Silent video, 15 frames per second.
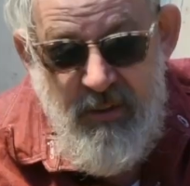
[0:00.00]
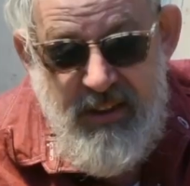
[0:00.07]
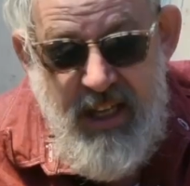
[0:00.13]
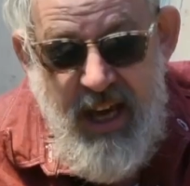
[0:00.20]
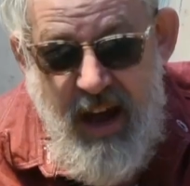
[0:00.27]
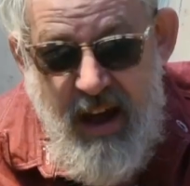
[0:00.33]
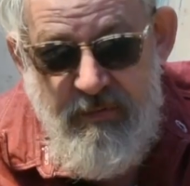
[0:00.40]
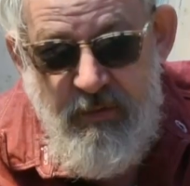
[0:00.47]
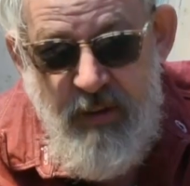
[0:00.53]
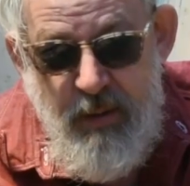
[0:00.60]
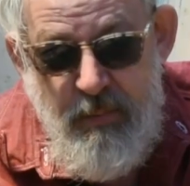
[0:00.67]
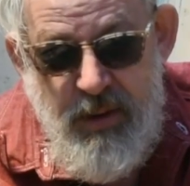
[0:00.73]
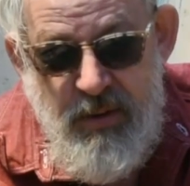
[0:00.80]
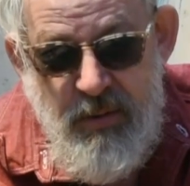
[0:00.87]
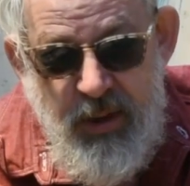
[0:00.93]
was
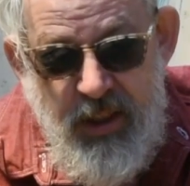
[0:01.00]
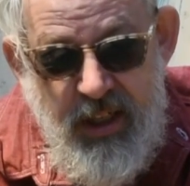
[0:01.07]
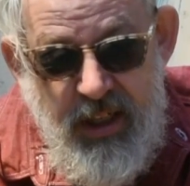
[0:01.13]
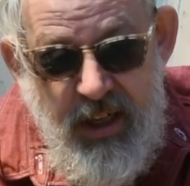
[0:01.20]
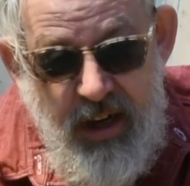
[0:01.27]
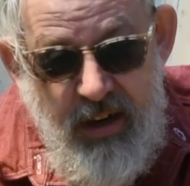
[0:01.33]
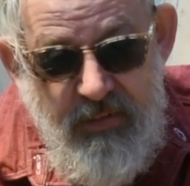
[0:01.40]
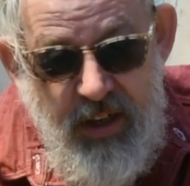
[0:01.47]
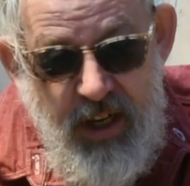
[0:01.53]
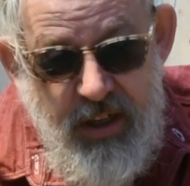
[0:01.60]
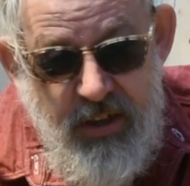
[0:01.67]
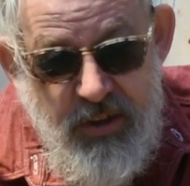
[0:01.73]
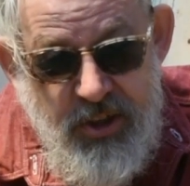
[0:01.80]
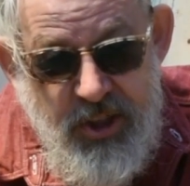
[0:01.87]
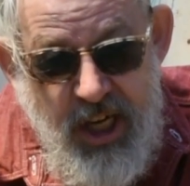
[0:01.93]
halfway between an
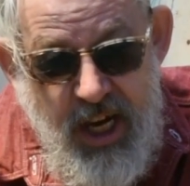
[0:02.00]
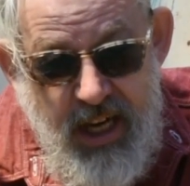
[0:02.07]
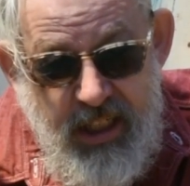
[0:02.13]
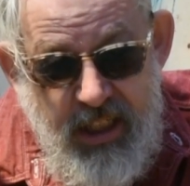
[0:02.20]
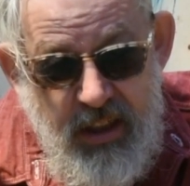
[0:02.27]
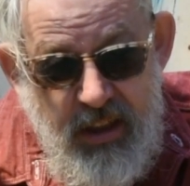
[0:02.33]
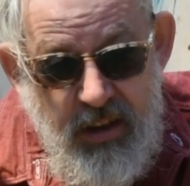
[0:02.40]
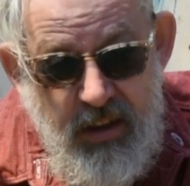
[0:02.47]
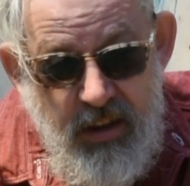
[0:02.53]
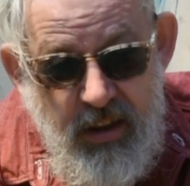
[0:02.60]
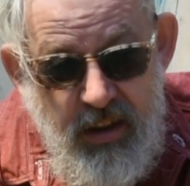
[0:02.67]
aviator's jacket